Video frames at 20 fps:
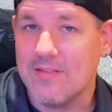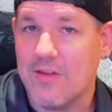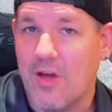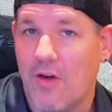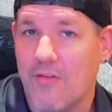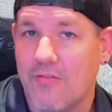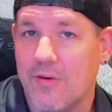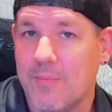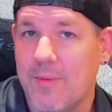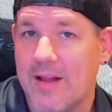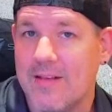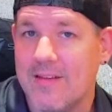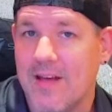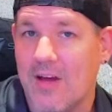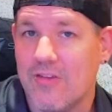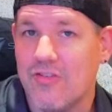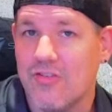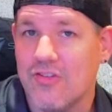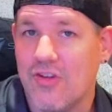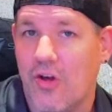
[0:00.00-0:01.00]
offered by
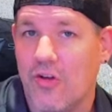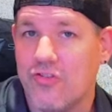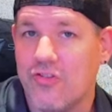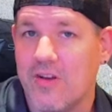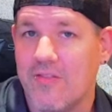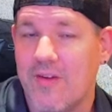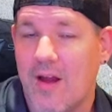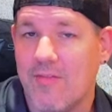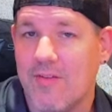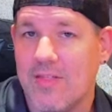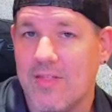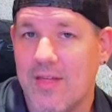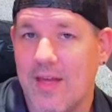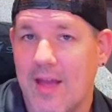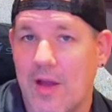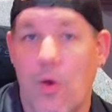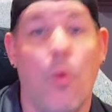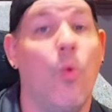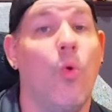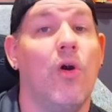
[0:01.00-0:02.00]
Tasha's Cauldron of Everything,
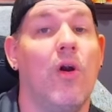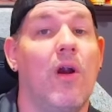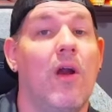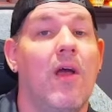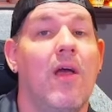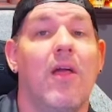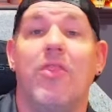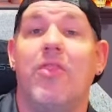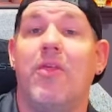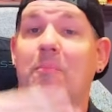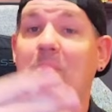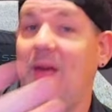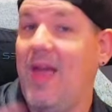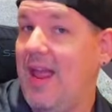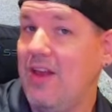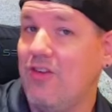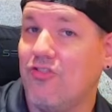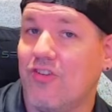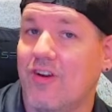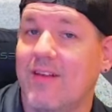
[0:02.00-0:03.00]
or the
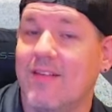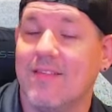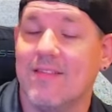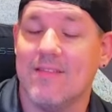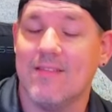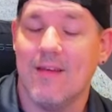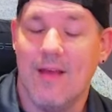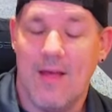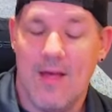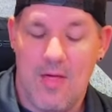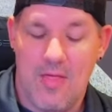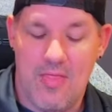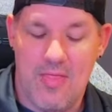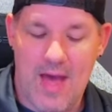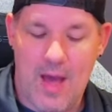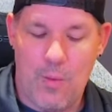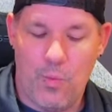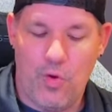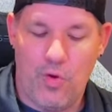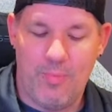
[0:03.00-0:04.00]
patrons
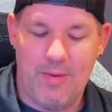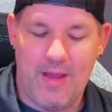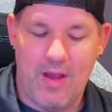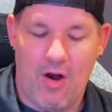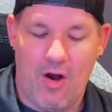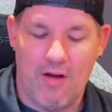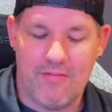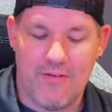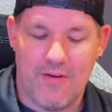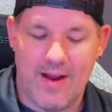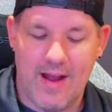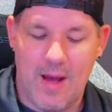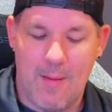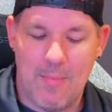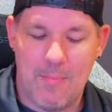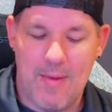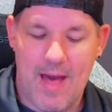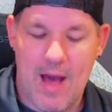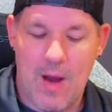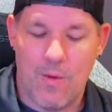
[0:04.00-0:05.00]
that will be offering up
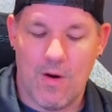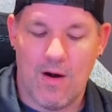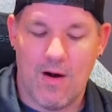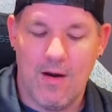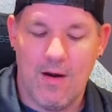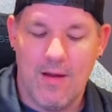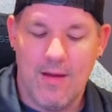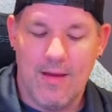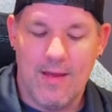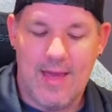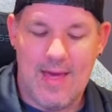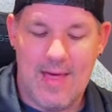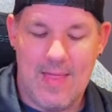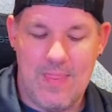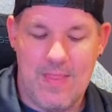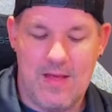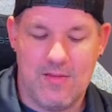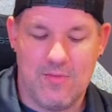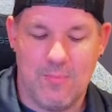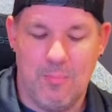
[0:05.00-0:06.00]
power in
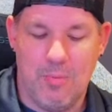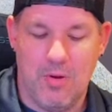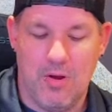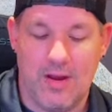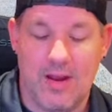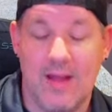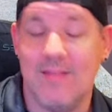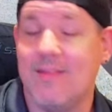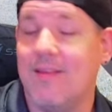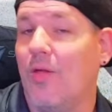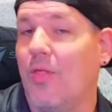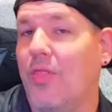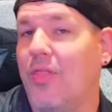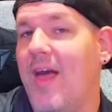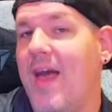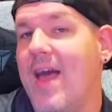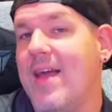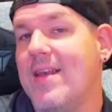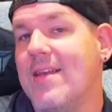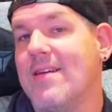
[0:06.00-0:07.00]
this book. Until
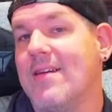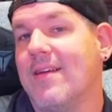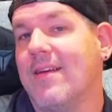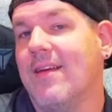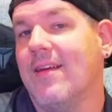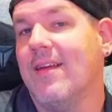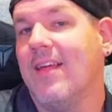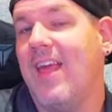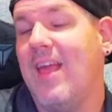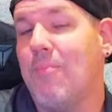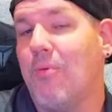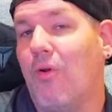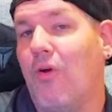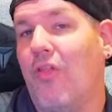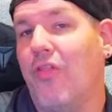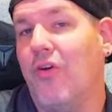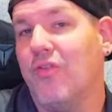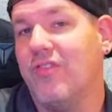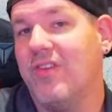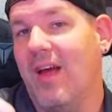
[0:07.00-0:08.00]
then, keep rolling
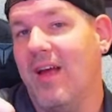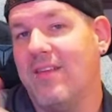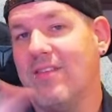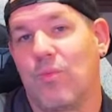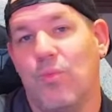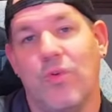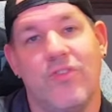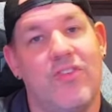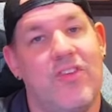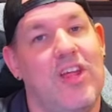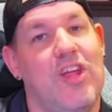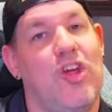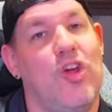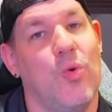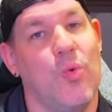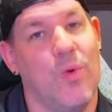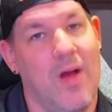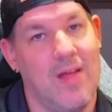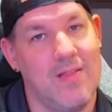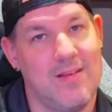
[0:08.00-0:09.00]
those dice and we'll see
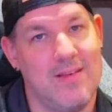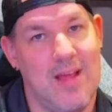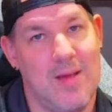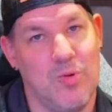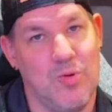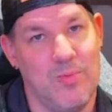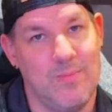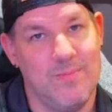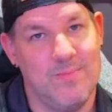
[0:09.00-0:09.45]
you at the table.